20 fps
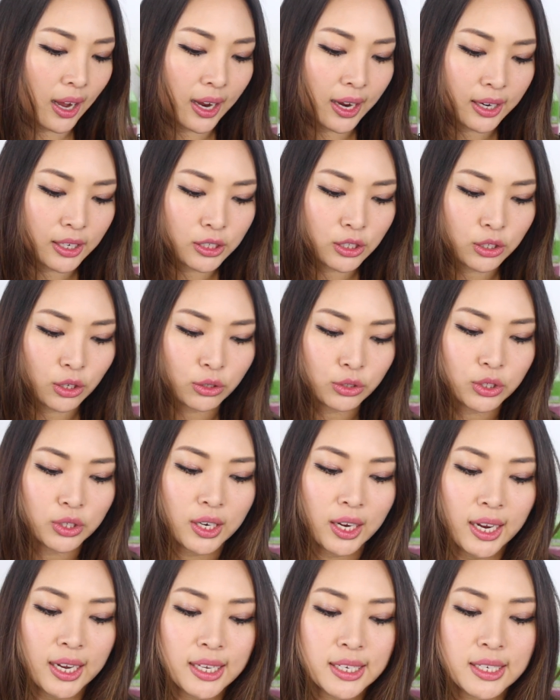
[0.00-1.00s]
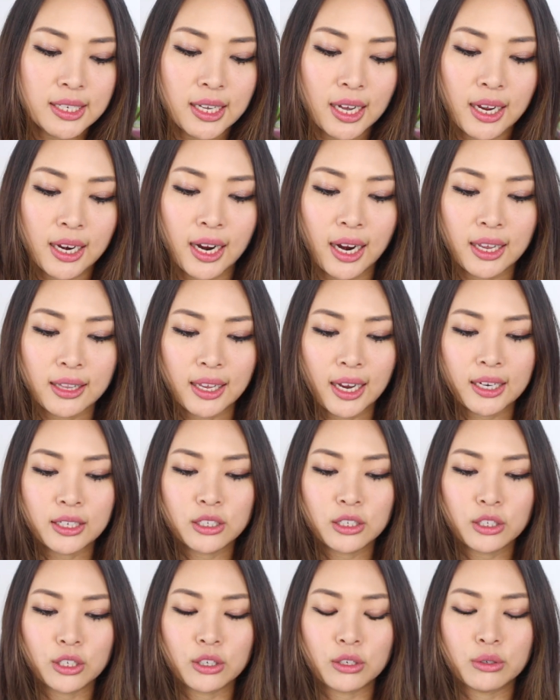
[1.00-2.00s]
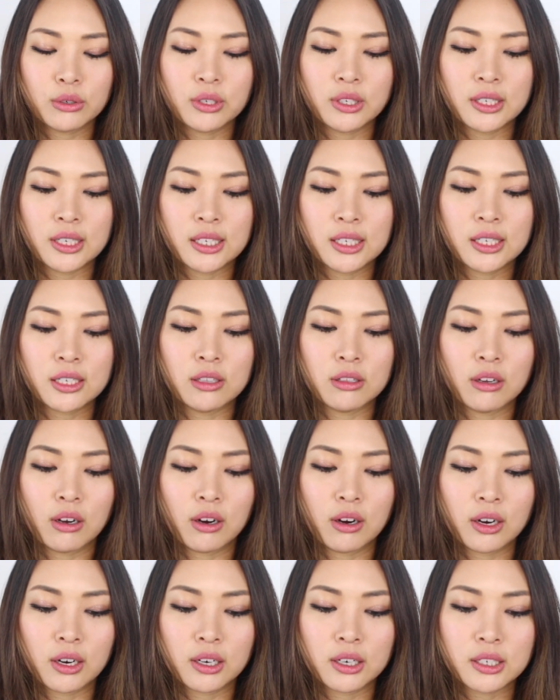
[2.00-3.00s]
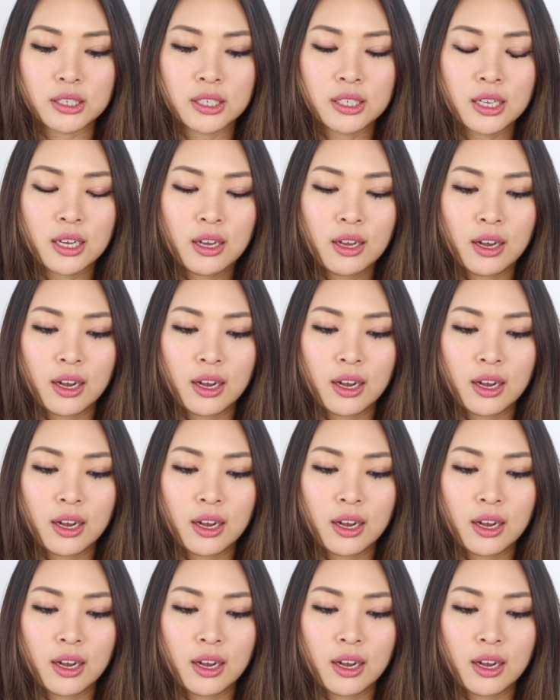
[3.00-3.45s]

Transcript: I showed you guys that I like to use this NARS